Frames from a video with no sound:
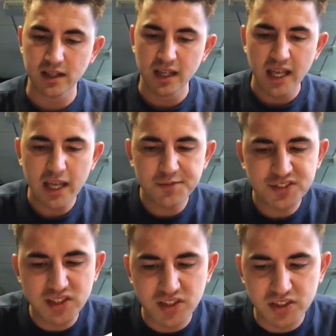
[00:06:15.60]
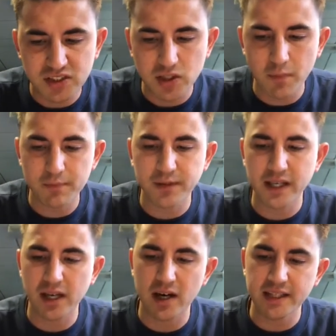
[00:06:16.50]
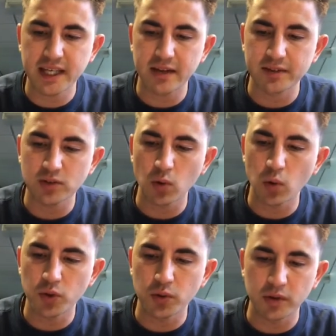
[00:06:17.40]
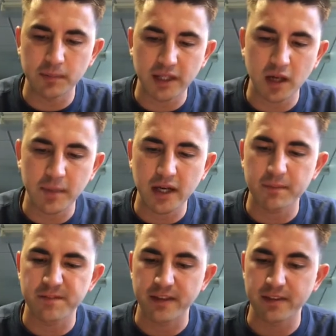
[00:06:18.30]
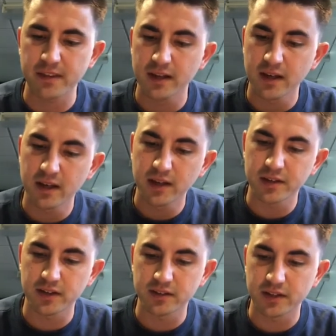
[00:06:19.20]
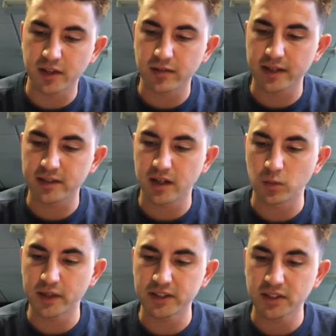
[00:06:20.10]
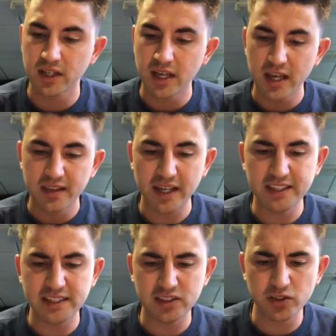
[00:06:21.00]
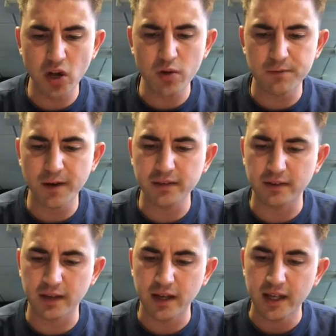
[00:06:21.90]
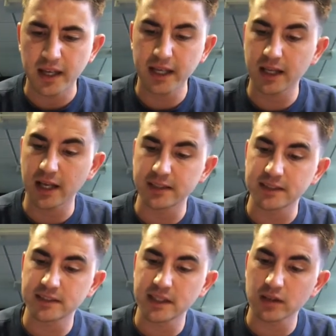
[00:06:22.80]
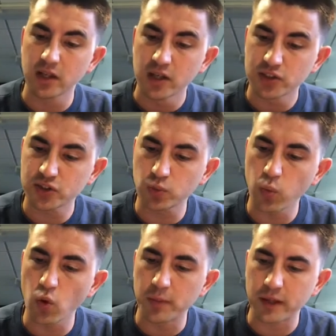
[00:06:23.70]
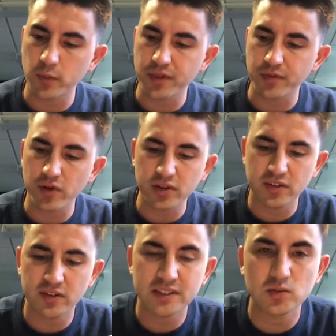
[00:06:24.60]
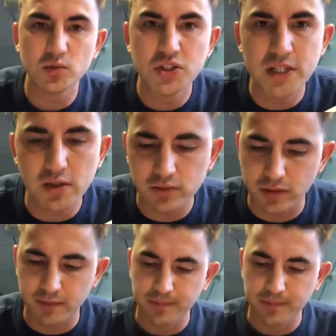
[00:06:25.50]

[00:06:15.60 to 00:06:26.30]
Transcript: "If such a tom-fiddling idea is all you can be coming up with," thundered the Grand High Witch, "then it is no wonder Inkland is still swarming with rotten little children."